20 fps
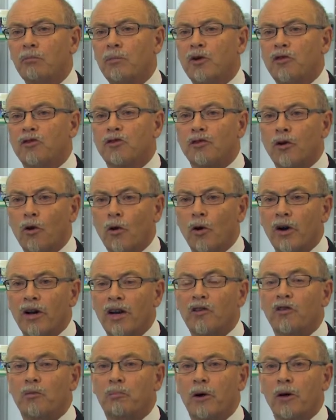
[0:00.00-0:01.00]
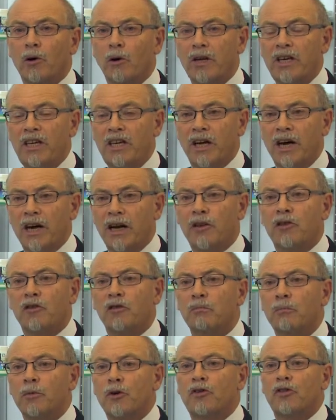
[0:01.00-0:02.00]
much stronger than spirulina,
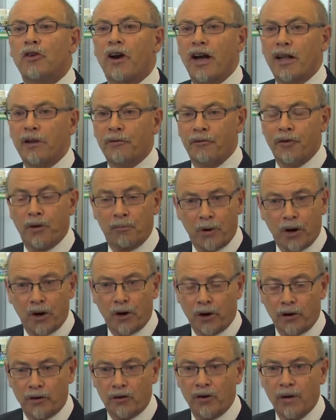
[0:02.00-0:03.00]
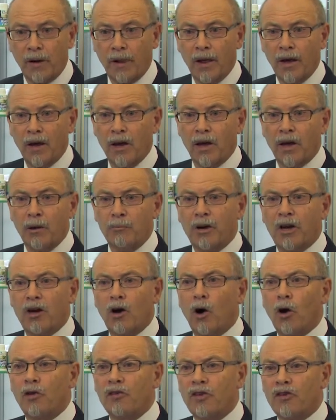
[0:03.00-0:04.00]
it's much a healthier product
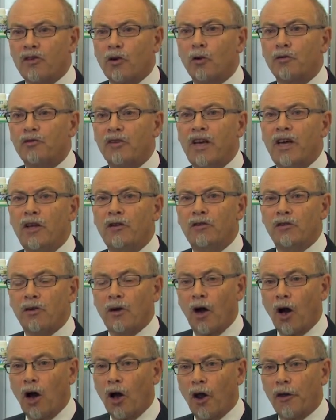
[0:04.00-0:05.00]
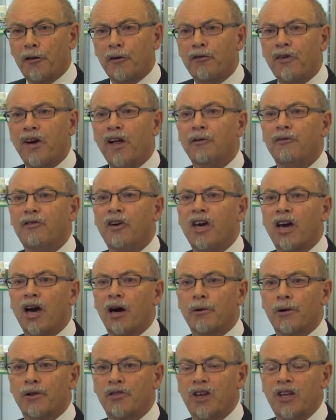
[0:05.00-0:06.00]
because it contains a lot of healthy
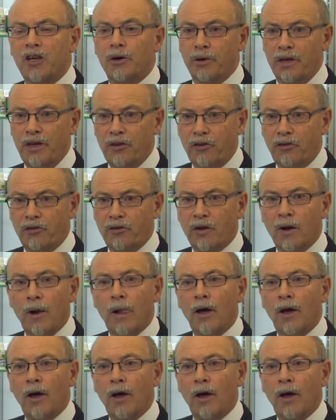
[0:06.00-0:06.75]
carotenoids,